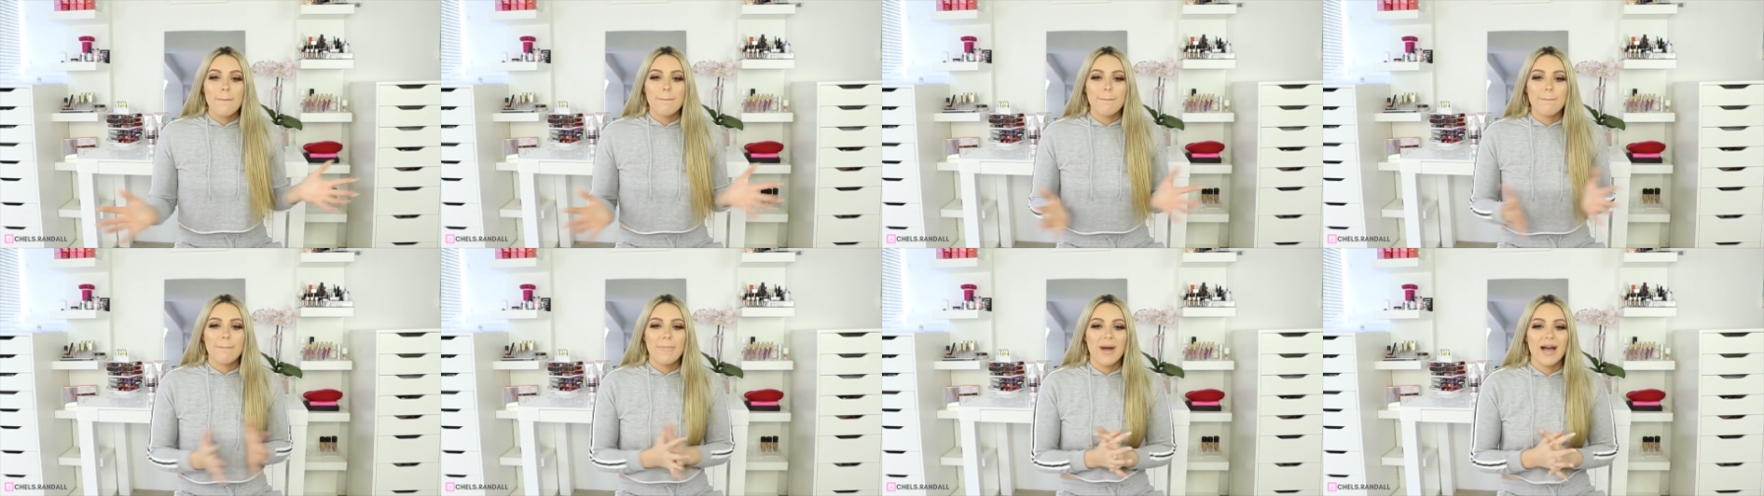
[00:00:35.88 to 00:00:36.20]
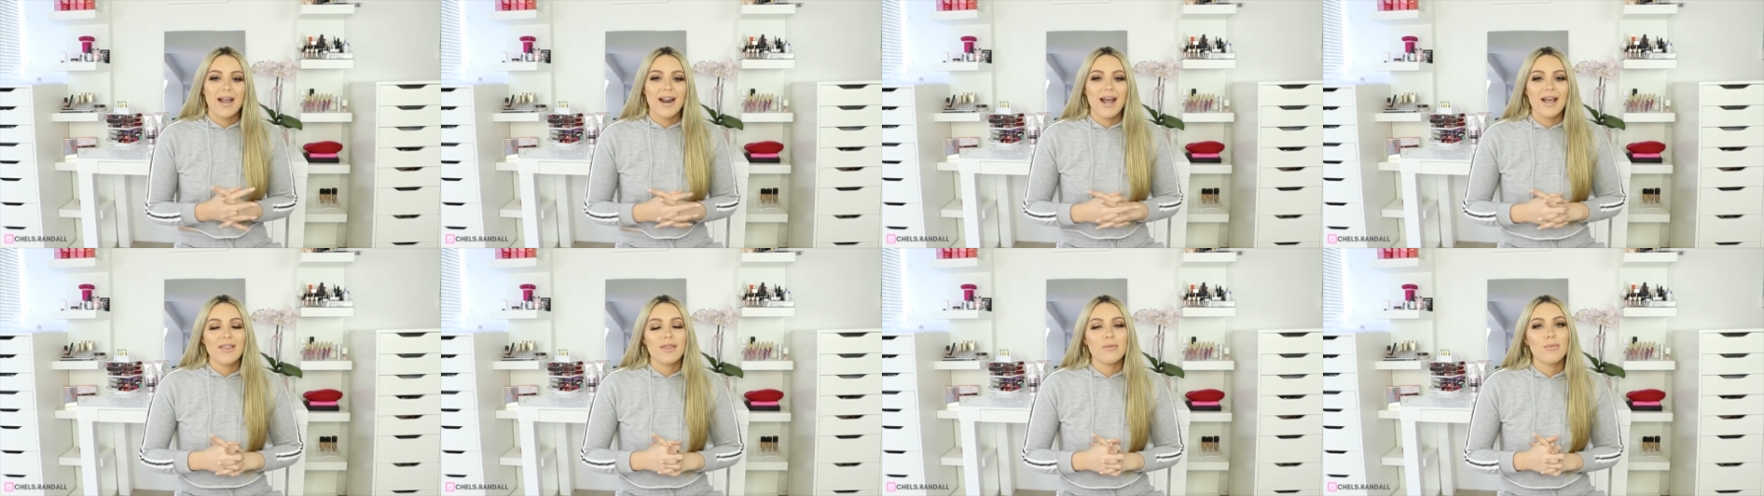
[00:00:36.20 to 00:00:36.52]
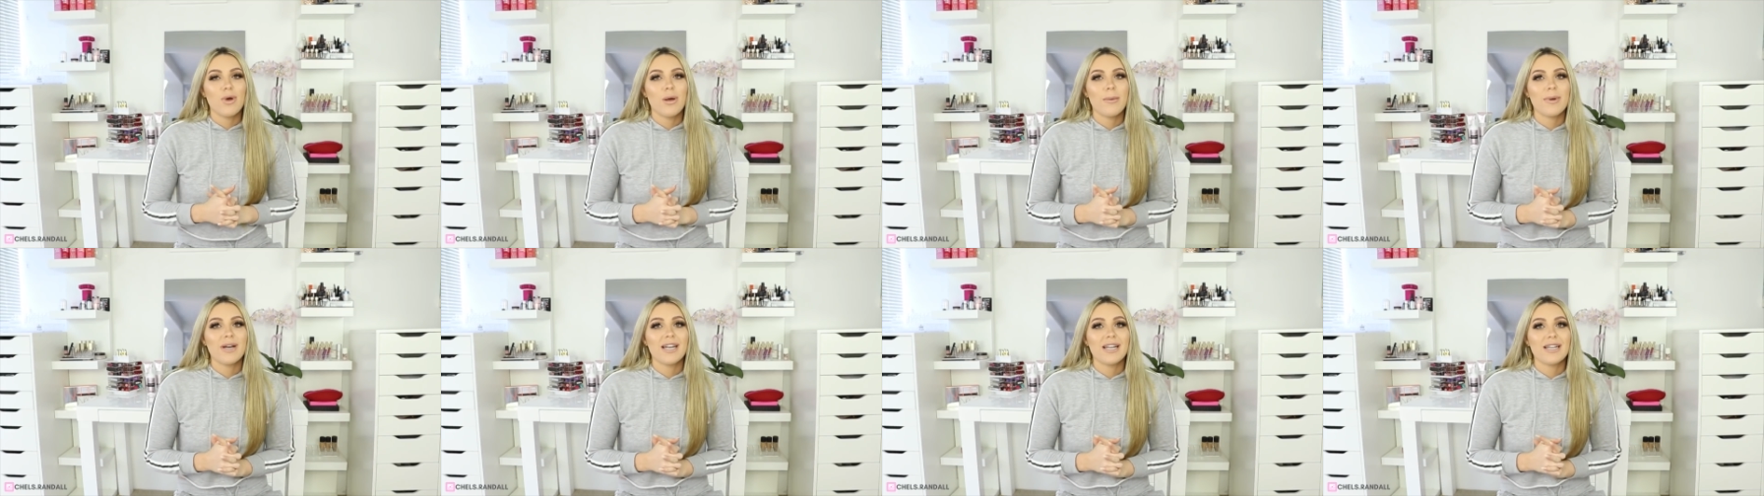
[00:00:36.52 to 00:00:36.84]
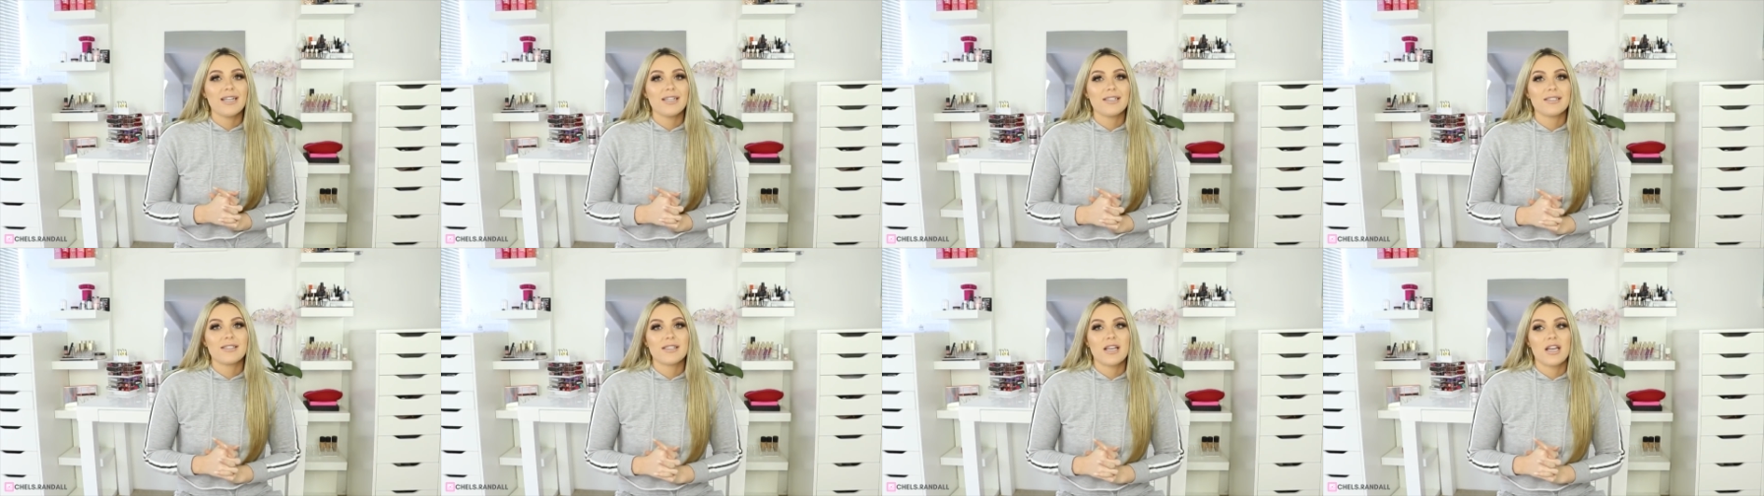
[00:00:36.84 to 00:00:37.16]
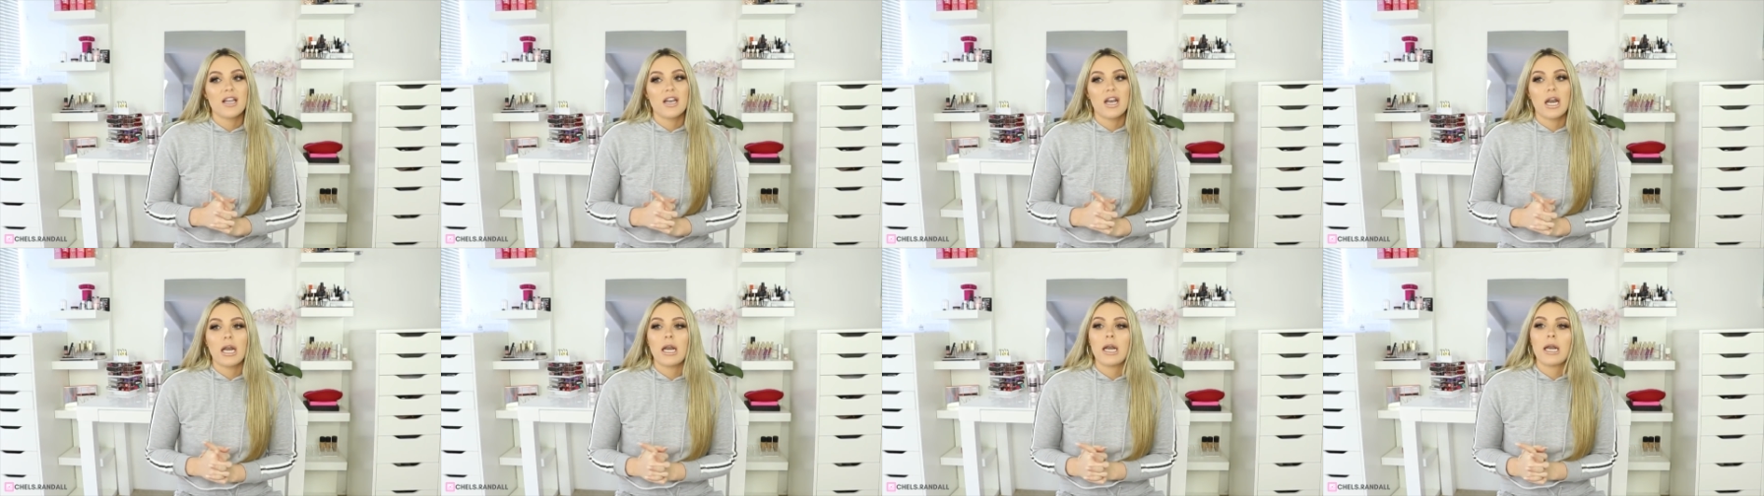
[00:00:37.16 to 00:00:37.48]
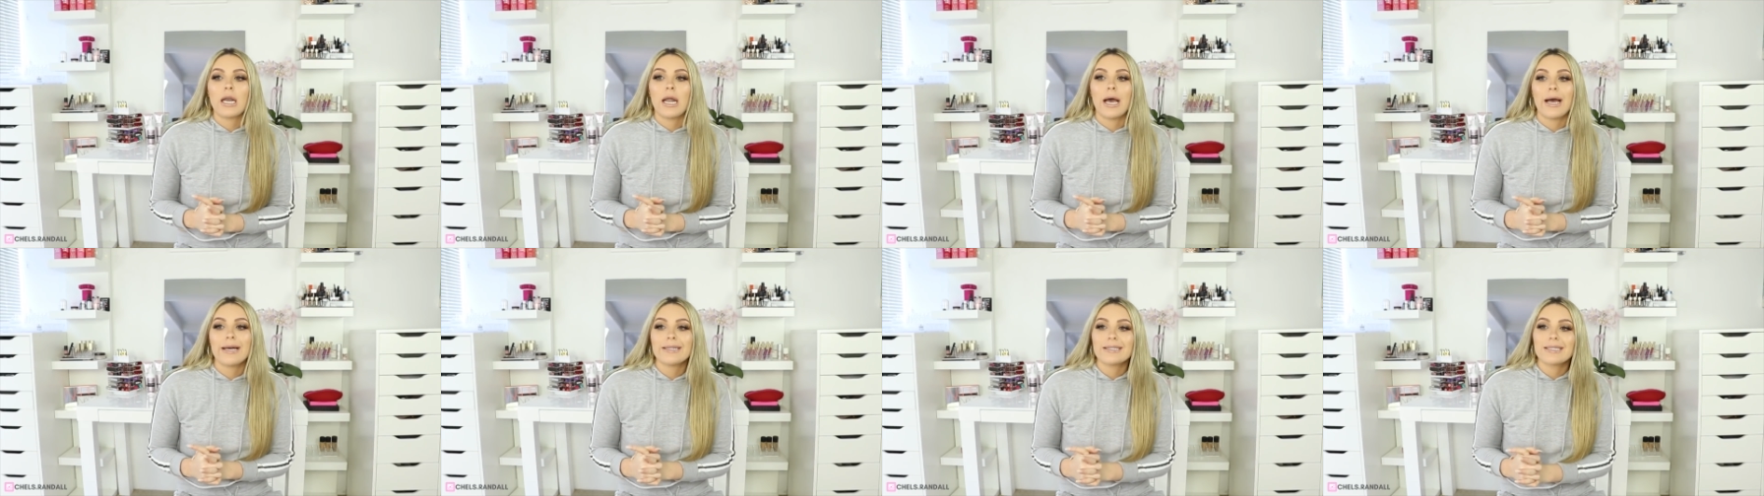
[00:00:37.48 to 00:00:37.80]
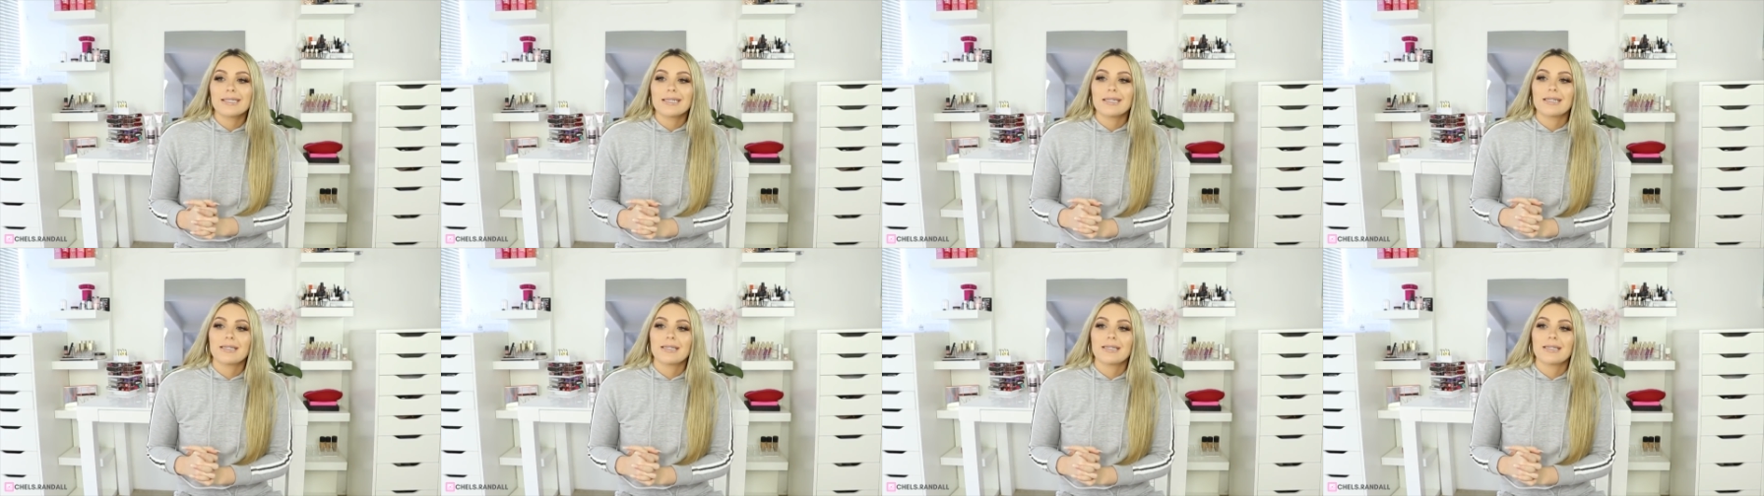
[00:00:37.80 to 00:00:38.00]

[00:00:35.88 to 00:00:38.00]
But at the moment it is not